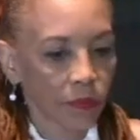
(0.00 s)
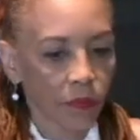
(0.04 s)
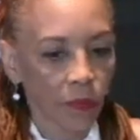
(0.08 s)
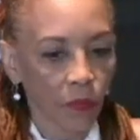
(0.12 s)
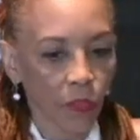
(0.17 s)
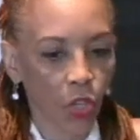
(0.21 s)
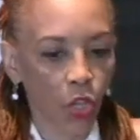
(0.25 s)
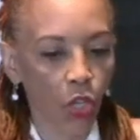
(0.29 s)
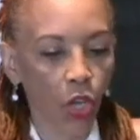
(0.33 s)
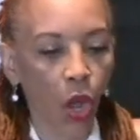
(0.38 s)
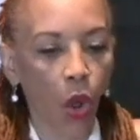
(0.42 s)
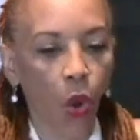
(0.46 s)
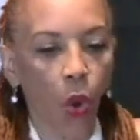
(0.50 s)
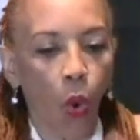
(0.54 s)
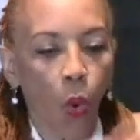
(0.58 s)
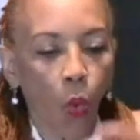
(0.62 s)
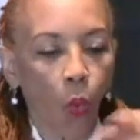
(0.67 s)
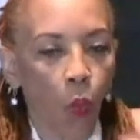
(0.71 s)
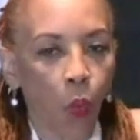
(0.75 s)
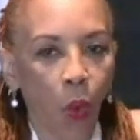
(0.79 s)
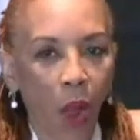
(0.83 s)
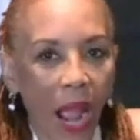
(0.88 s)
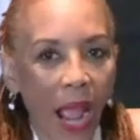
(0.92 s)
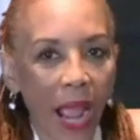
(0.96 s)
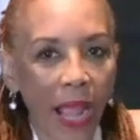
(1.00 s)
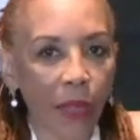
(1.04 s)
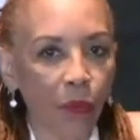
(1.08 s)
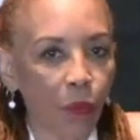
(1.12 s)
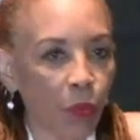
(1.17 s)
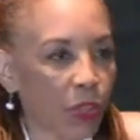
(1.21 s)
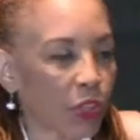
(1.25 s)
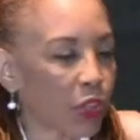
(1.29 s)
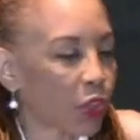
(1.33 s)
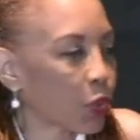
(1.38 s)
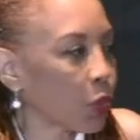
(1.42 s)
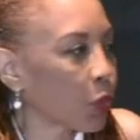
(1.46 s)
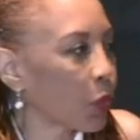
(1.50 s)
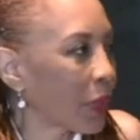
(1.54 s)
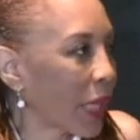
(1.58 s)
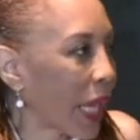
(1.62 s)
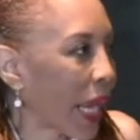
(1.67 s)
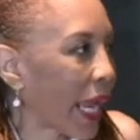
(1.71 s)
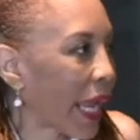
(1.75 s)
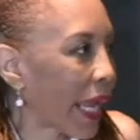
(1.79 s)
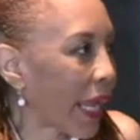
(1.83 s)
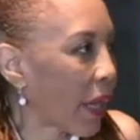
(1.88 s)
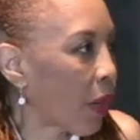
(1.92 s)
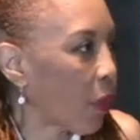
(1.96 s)
You know, why would you
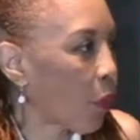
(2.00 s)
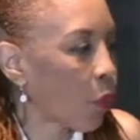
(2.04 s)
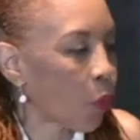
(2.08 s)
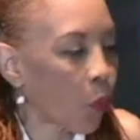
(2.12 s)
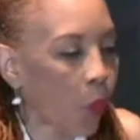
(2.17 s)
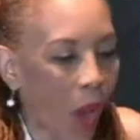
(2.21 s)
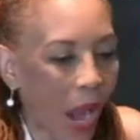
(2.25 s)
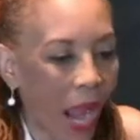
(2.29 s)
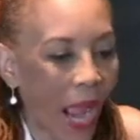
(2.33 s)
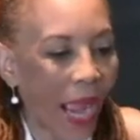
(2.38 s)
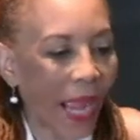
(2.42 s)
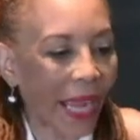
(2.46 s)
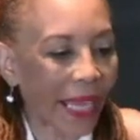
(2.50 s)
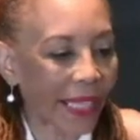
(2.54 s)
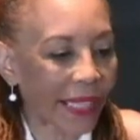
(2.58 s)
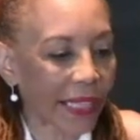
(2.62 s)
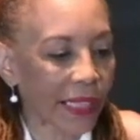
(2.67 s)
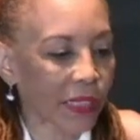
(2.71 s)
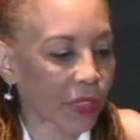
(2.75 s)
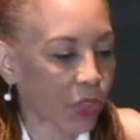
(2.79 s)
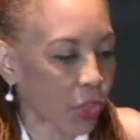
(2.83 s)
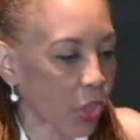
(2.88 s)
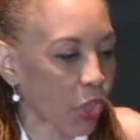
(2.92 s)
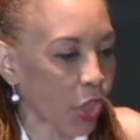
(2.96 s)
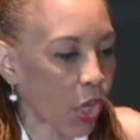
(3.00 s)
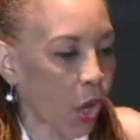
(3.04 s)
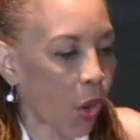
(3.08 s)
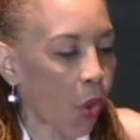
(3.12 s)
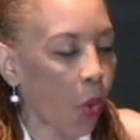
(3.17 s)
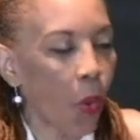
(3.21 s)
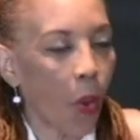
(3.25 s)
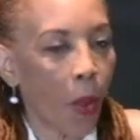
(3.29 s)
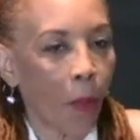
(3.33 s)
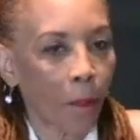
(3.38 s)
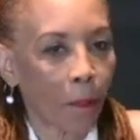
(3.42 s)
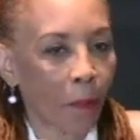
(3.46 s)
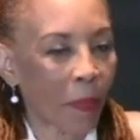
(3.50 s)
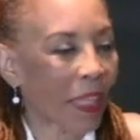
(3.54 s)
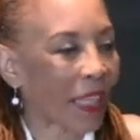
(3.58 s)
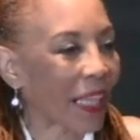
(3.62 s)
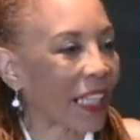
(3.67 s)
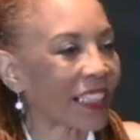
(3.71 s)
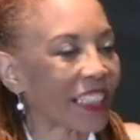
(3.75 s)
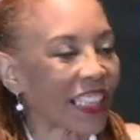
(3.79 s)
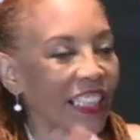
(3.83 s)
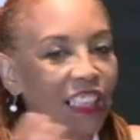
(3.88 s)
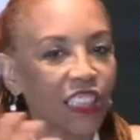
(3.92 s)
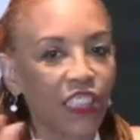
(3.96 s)
care? Why,
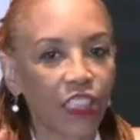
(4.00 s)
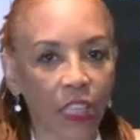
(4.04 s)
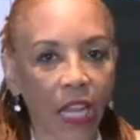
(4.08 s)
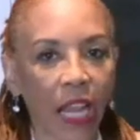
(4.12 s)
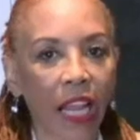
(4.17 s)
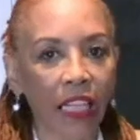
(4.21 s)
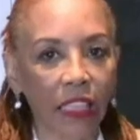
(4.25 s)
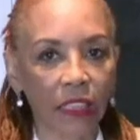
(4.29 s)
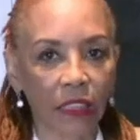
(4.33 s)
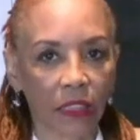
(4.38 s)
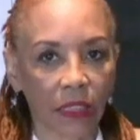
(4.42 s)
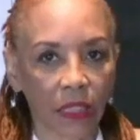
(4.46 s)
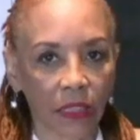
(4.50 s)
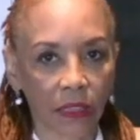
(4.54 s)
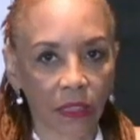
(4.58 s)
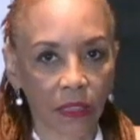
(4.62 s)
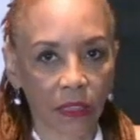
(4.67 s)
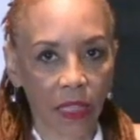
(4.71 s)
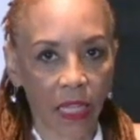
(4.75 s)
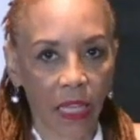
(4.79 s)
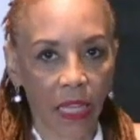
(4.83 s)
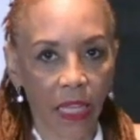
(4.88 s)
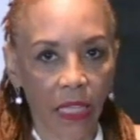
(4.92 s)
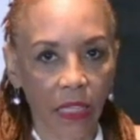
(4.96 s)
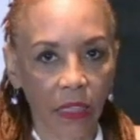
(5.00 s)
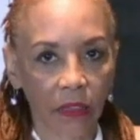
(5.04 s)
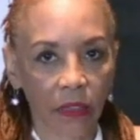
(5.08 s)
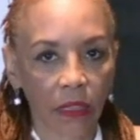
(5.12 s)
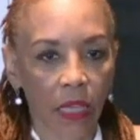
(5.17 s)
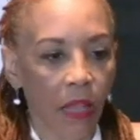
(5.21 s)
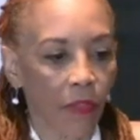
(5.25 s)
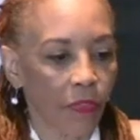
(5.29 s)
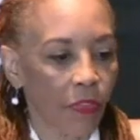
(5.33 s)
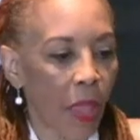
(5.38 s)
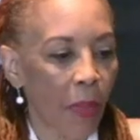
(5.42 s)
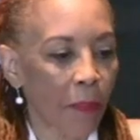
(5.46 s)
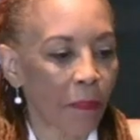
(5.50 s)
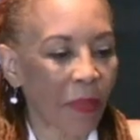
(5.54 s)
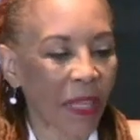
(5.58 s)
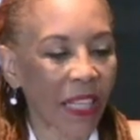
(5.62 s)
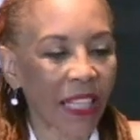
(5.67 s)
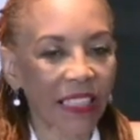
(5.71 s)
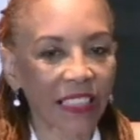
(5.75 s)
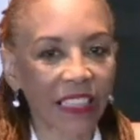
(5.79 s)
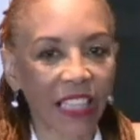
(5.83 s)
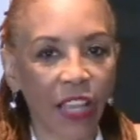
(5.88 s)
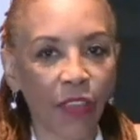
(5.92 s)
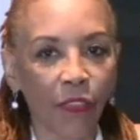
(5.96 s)
because it changes things. That
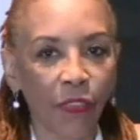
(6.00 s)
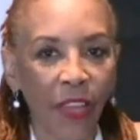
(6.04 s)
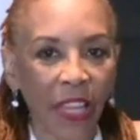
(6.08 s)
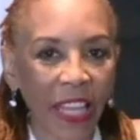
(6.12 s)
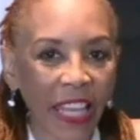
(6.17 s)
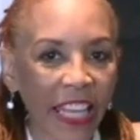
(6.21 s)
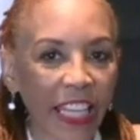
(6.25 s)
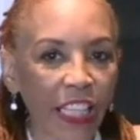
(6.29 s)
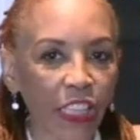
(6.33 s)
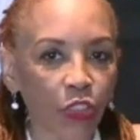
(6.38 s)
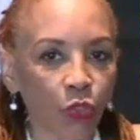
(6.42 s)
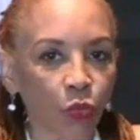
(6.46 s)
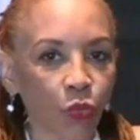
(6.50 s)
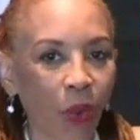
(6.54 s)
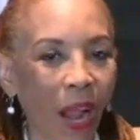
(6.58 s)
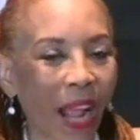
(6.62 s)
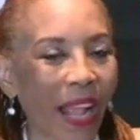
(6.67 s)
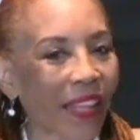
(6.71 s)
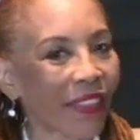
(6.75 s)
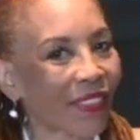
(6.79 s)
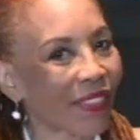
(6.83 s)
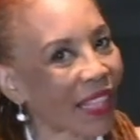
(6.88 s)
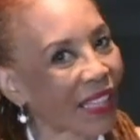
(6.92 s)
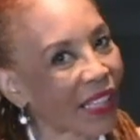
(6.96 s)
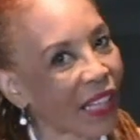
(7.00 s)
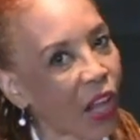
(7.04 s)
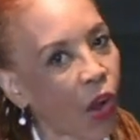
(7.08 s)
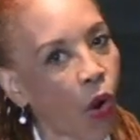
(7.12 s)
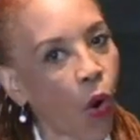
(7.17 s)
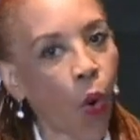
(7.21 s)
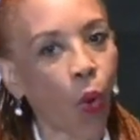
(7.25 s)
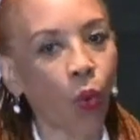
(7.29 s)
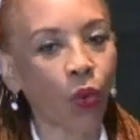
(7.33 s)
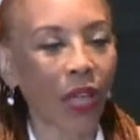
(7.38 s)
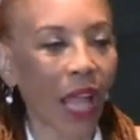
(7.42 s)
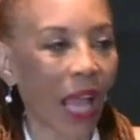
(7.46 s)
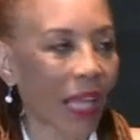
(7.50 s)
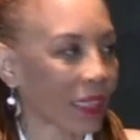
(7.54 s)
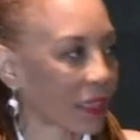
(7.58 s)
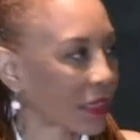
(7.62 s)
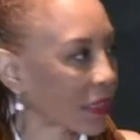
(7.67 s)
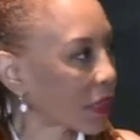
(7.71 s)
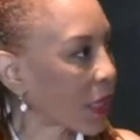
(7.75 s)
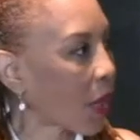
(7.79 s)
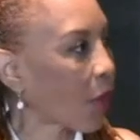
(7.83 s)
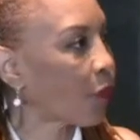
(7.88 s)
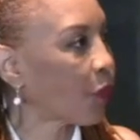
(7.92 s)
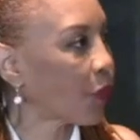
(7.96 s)
means if he's right, then a whole lot of
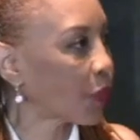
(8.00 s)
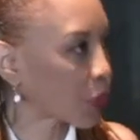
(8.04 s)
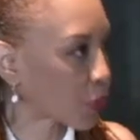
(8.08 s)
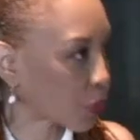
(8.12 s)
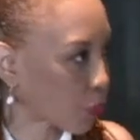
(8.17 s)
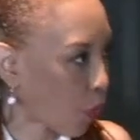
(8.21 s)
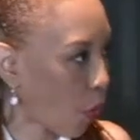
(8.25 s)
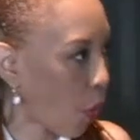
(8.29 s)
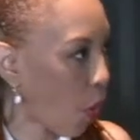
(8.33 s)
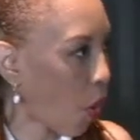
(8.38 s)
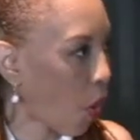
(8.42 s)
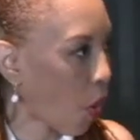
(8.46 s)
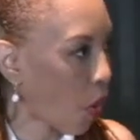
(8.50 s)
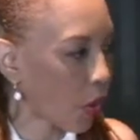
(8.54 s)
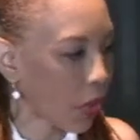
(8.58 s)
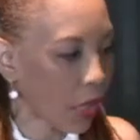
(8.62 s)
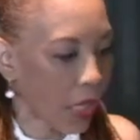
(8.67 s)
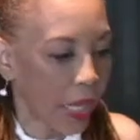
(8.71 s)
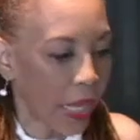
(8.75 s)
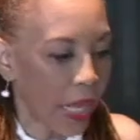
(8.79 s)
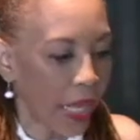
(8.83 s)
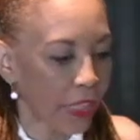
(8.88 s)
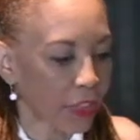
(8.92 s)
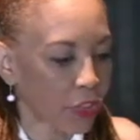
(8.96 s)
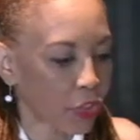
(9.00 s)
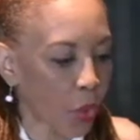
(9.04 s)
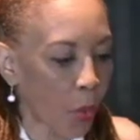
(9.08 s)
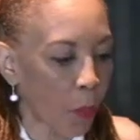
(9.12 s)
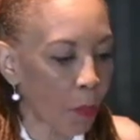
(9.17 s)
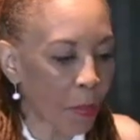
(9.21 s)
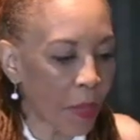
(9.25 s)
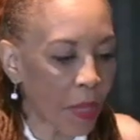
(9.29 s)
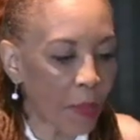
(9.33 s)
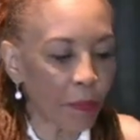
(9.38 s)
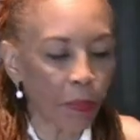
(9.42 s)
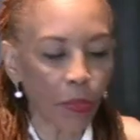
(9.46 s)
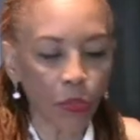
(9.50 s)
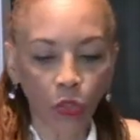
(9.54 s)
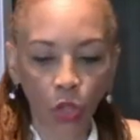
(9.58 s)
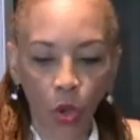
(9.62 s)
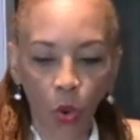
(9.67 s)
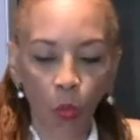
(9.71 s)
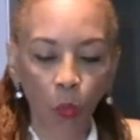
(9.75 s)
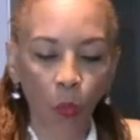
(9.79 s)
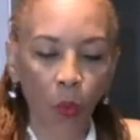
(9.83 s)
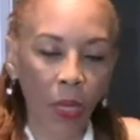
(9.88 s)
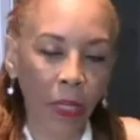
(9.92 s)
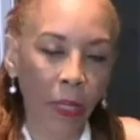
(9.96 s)
stuff is wrong. Mm-hmm. And so people
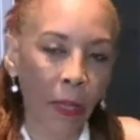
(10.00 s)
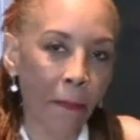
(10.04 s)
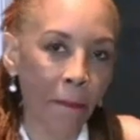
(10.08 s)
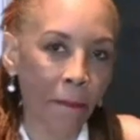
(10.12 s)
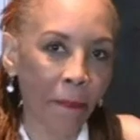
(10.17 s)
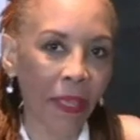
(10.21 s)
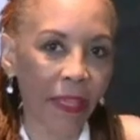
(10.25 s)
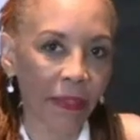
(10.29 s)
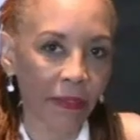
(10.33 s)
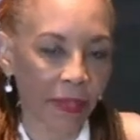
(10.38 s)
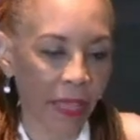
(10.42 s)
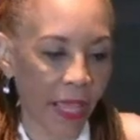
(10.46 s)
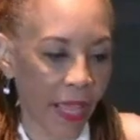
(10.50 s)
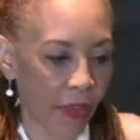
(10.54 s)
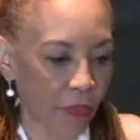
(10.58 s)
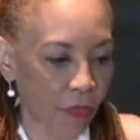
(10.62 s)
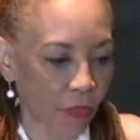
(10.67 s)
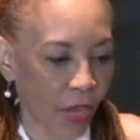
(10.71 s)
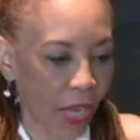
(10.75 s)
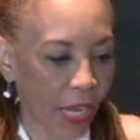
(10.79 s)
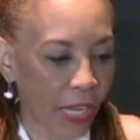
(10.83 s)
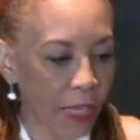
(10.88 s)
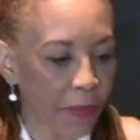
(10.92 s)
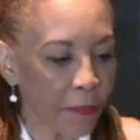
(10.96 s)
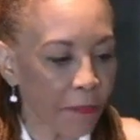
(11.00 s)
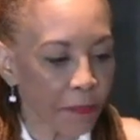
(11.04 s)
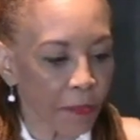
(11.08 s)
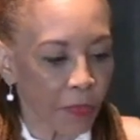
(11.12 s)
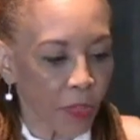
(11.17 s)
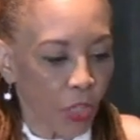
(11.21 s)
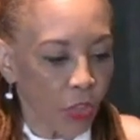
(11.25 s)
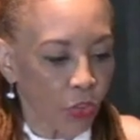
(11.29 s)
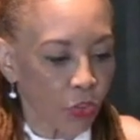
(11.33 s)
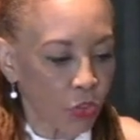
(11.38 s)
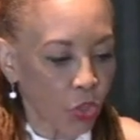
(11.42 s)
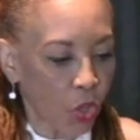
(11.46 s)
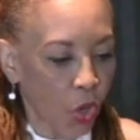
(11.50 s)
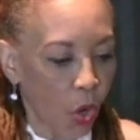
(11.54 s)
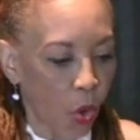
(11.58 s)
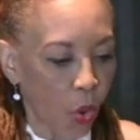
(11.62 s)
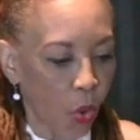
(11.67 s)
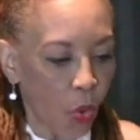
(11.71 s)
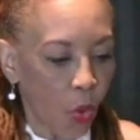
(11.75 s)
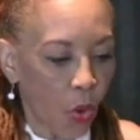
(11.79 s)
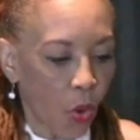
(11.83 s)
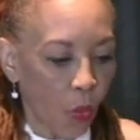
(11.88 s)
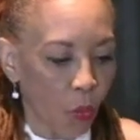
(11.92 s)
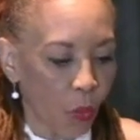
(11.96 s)
don't want to admit that, right?
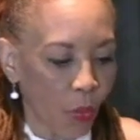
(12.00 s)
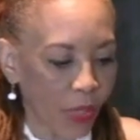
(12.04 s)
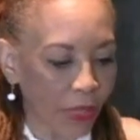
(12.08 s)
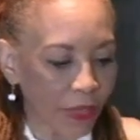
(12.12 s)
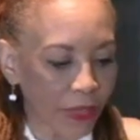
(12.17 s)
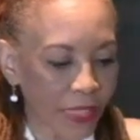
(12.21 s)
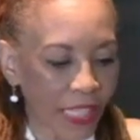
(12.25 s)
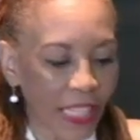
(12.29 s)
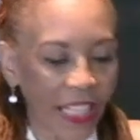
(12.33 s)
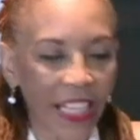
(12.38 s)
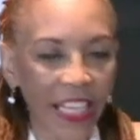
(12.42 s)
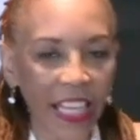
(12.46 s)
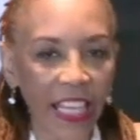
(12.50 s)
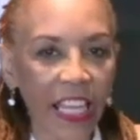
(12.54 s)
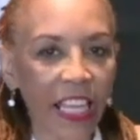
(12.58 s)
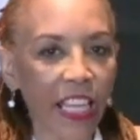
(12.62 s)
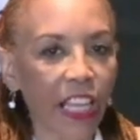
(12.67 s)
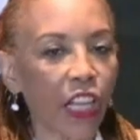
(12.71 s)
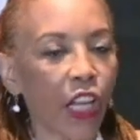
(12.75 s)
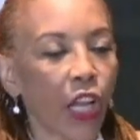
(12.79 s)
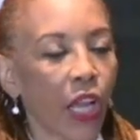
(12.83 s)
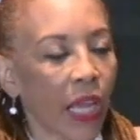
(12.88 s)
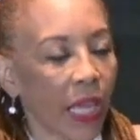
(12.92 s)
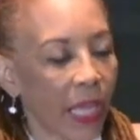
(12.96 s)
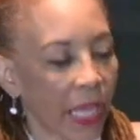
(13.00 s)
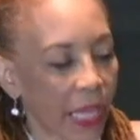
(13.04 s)
So we see here